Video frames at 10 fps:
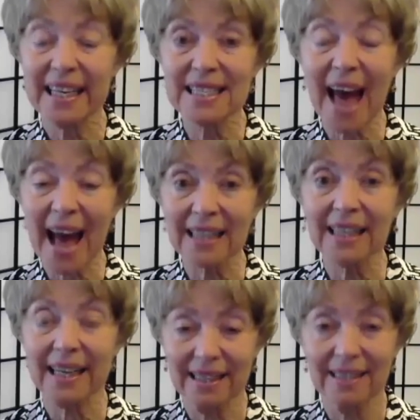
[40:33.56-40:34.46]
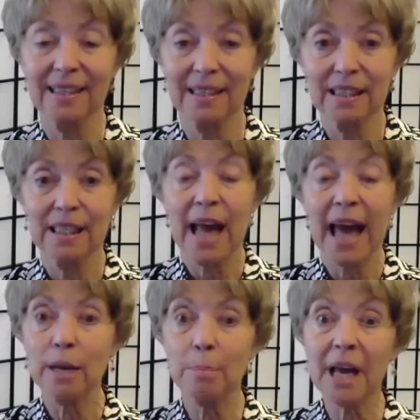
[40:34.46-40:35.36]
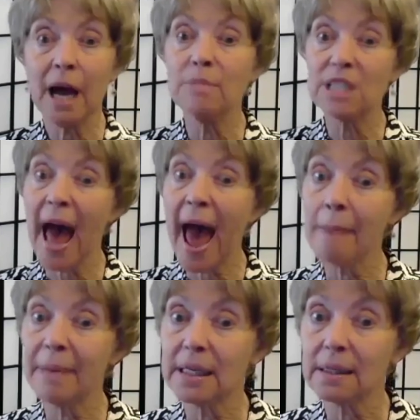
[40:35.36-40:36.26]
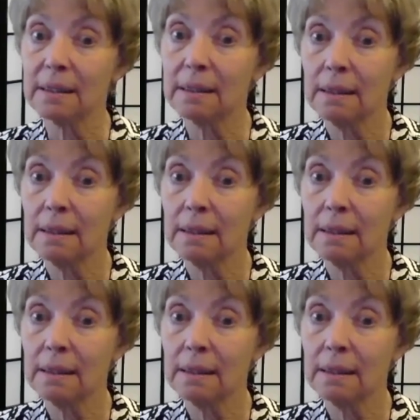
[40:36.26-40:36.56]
exactly. Mm. it becomes a habit.